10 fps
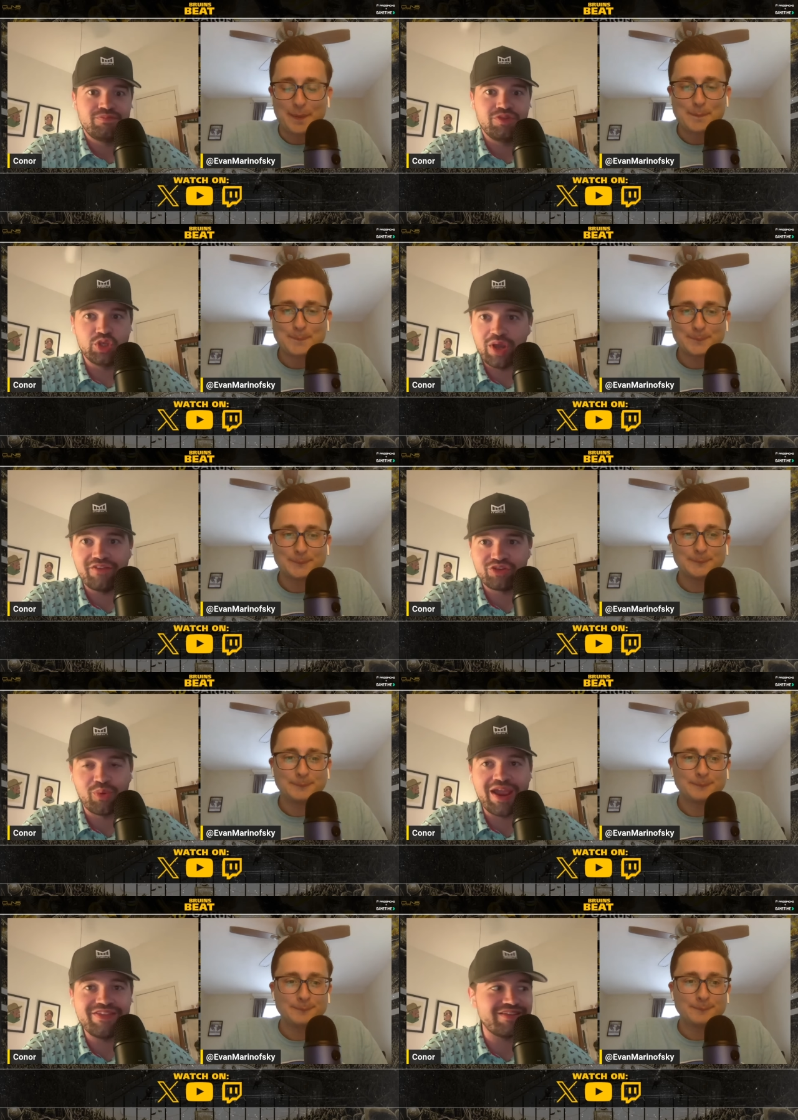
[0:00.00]
Speaker 1: you have to
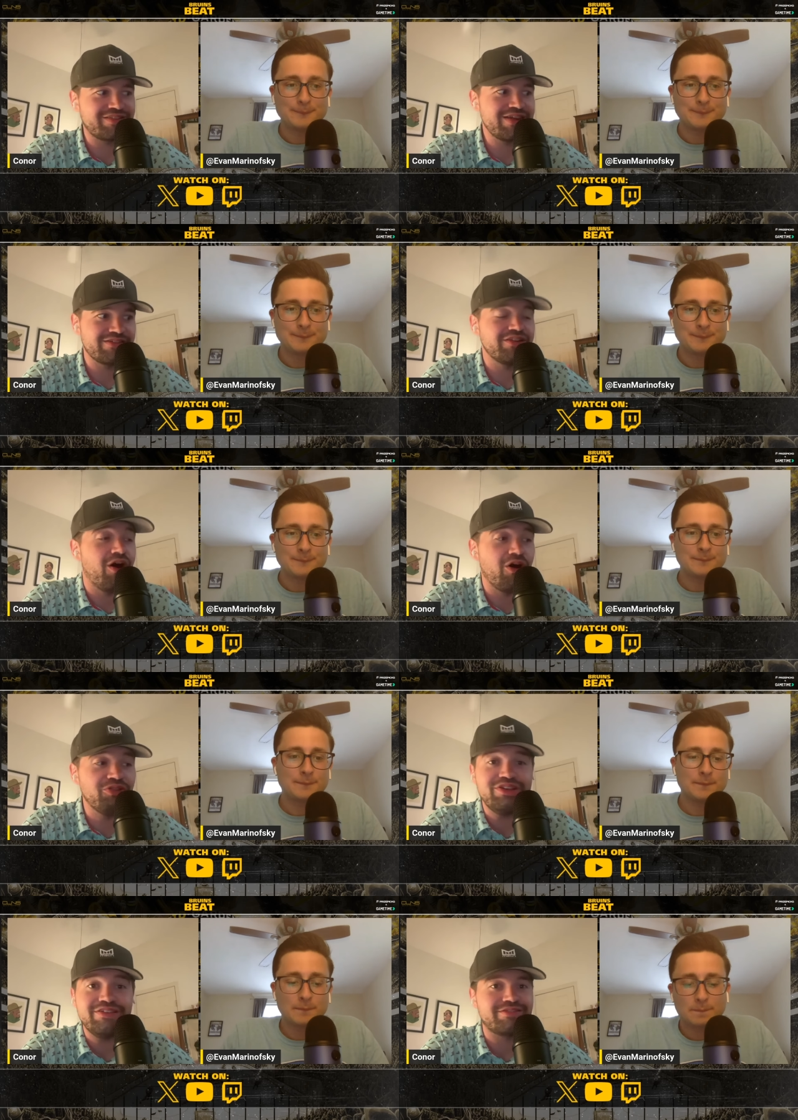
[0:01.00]
weigh these things, and all
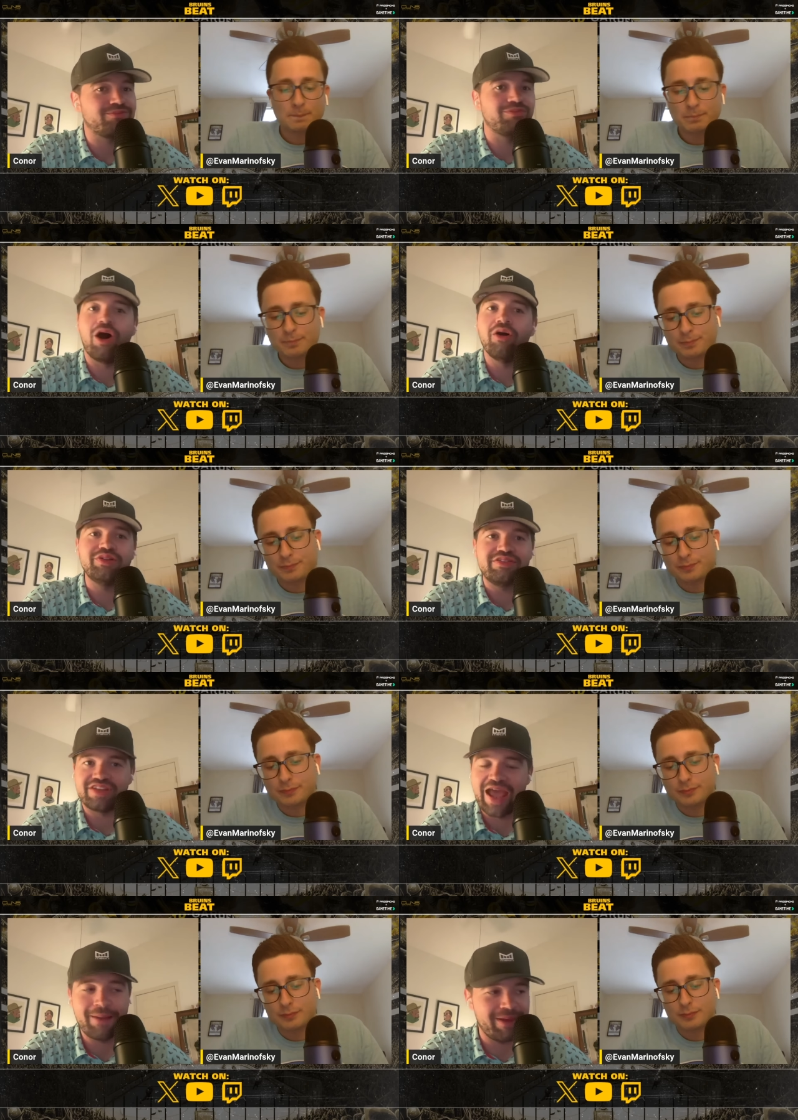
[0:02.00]
these all these
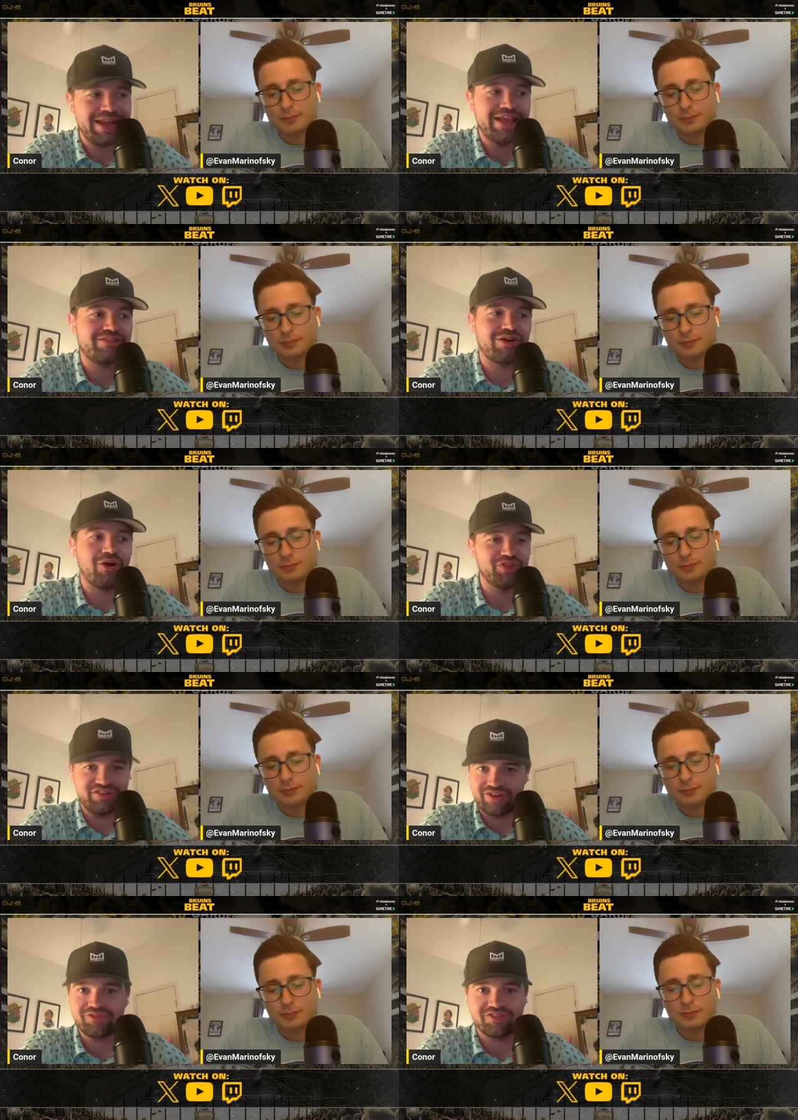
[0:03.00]
cap headaches, all
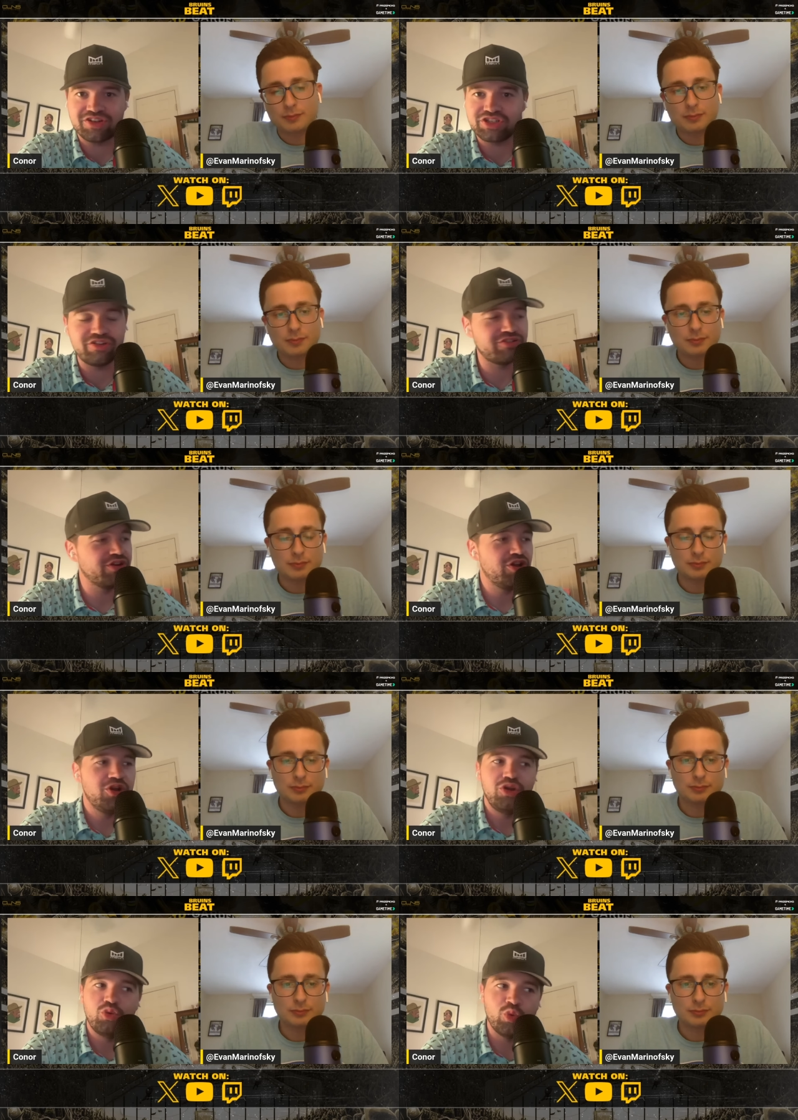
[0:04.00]
these tough decisions
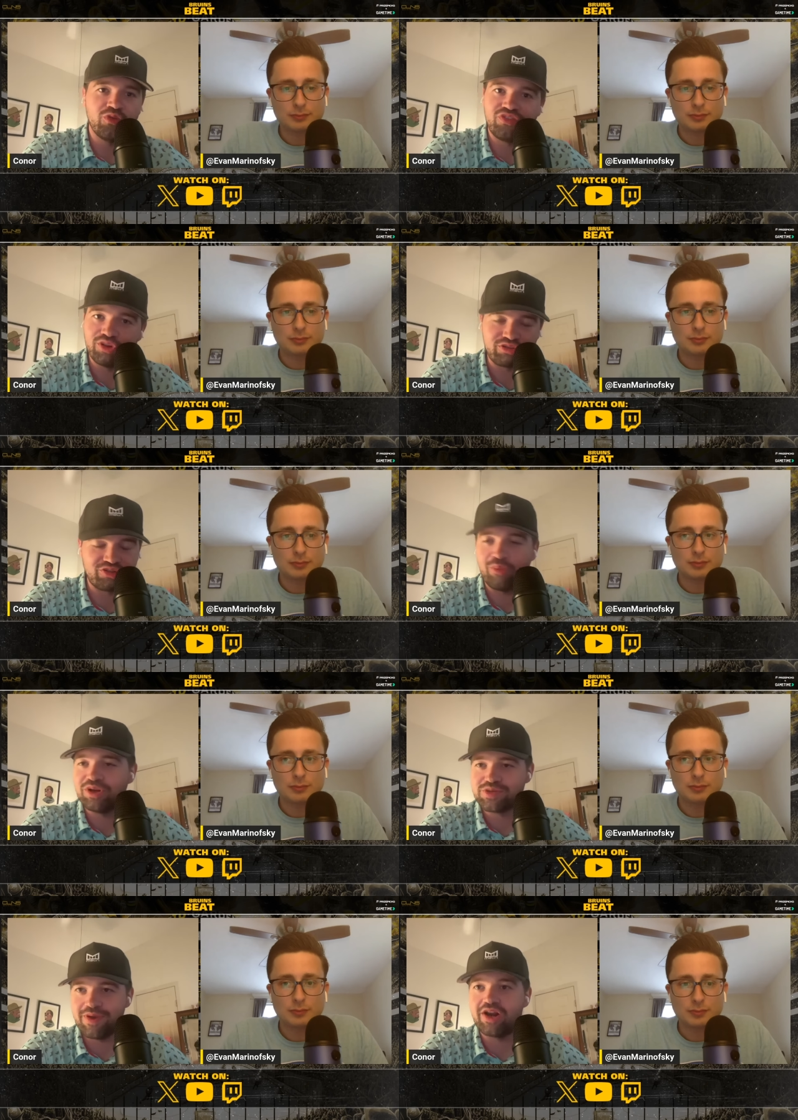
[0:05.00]
would feel so
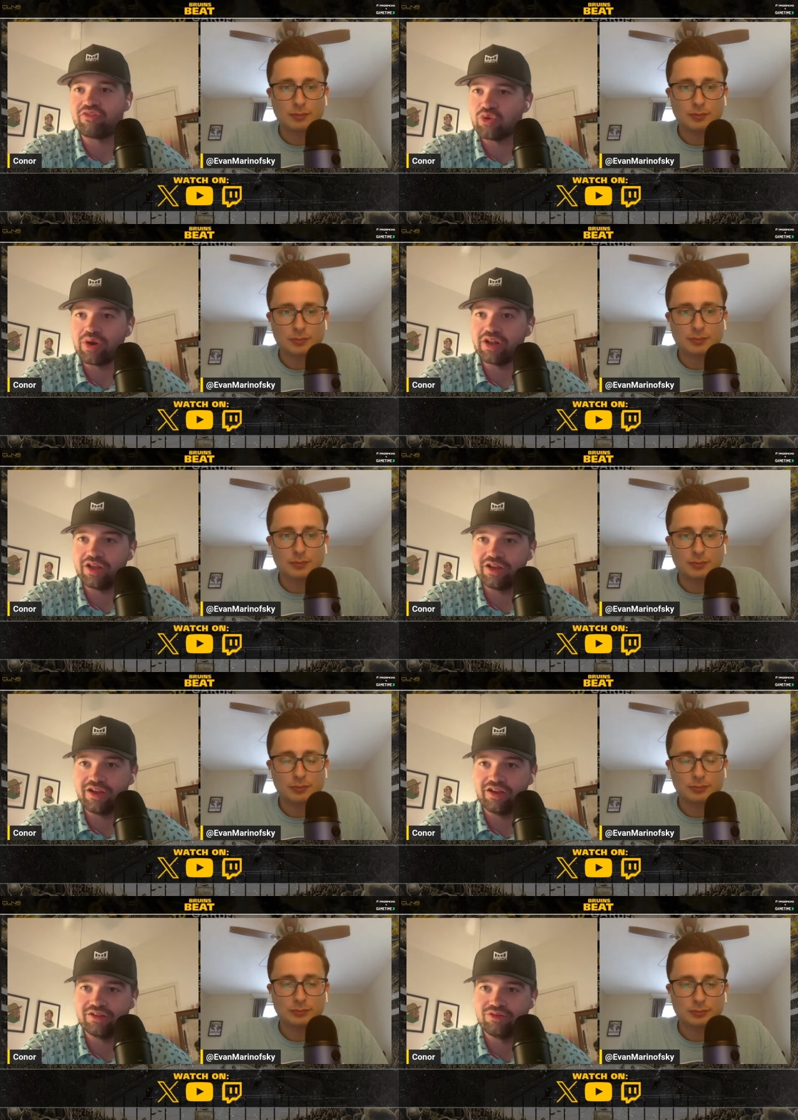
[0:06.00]
much better if you had
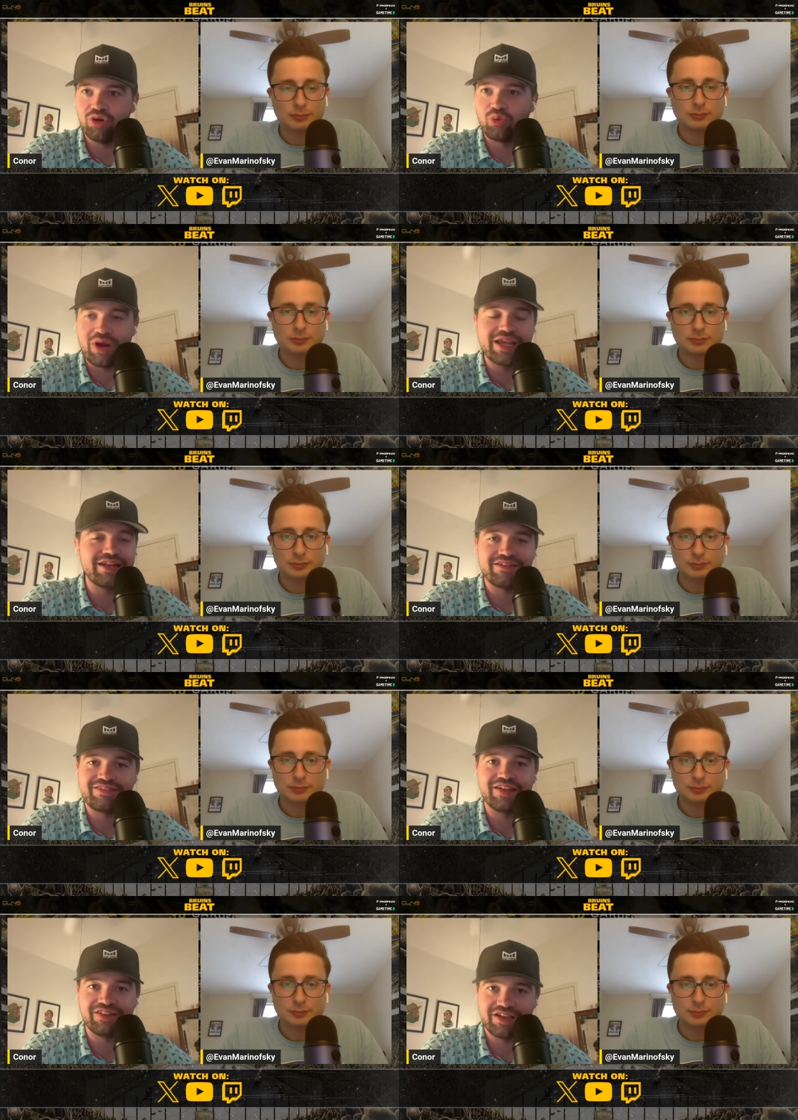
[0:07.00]
a, a, a ring and a
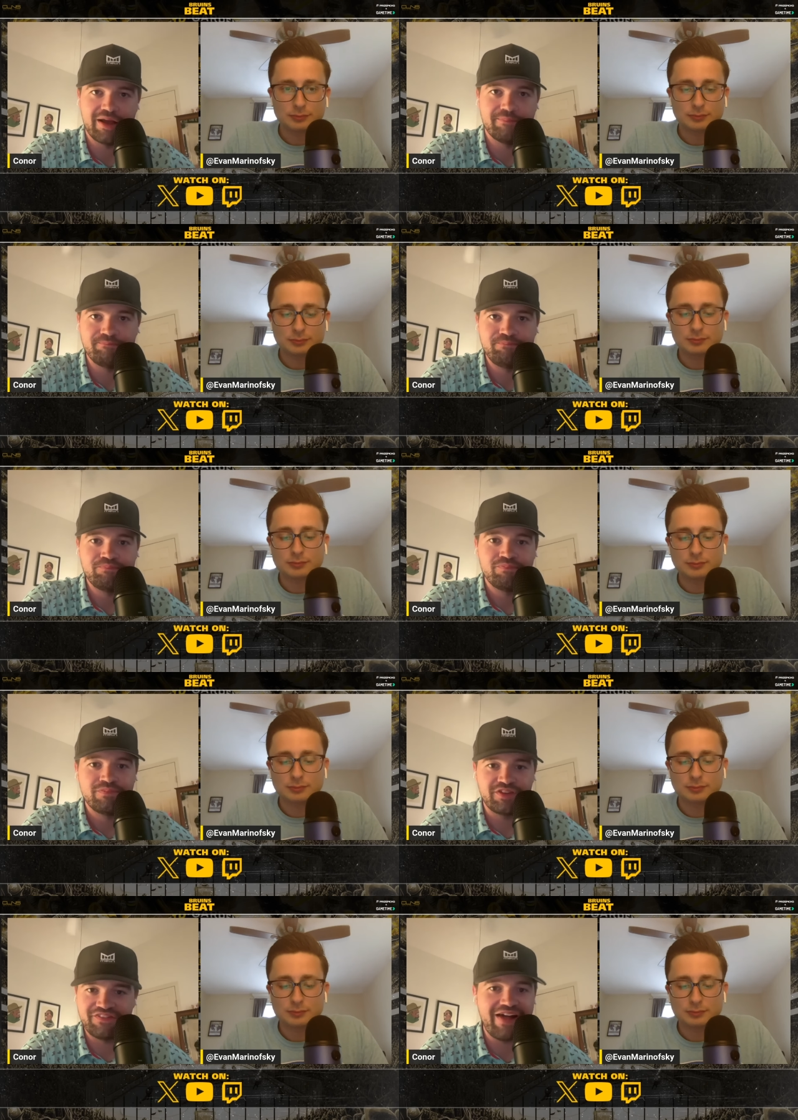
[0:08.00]
Stanley Cup
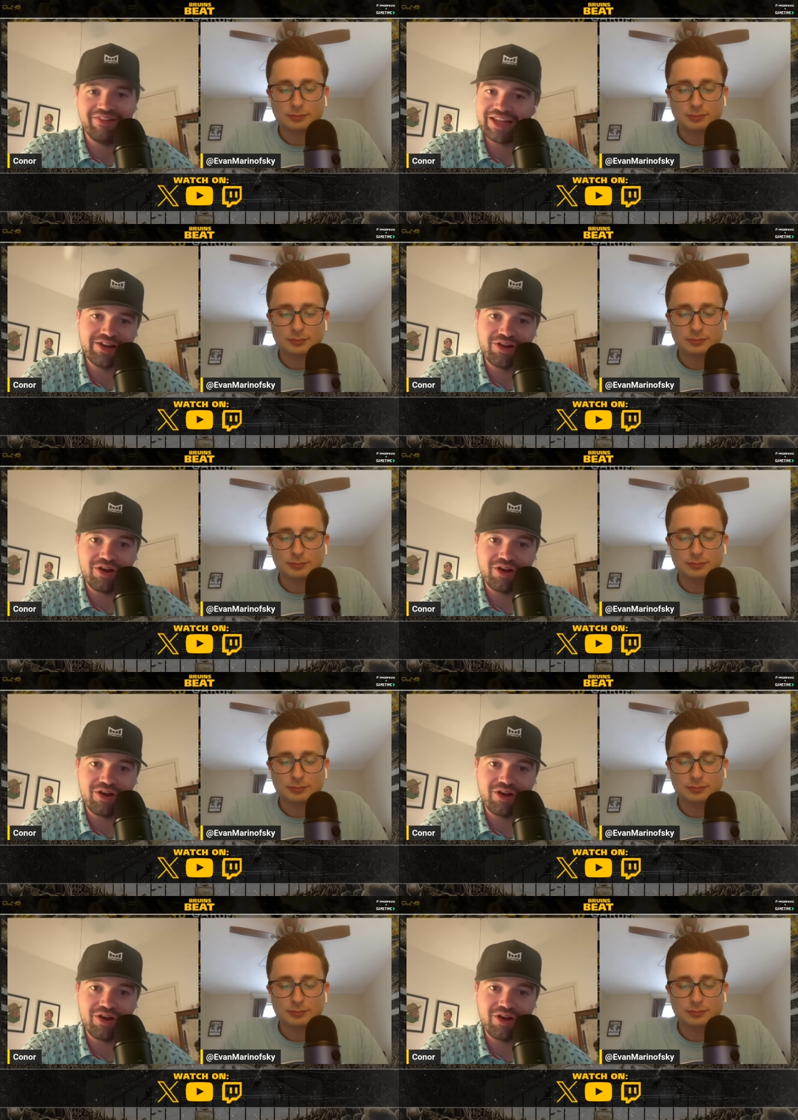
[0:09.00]
to validate it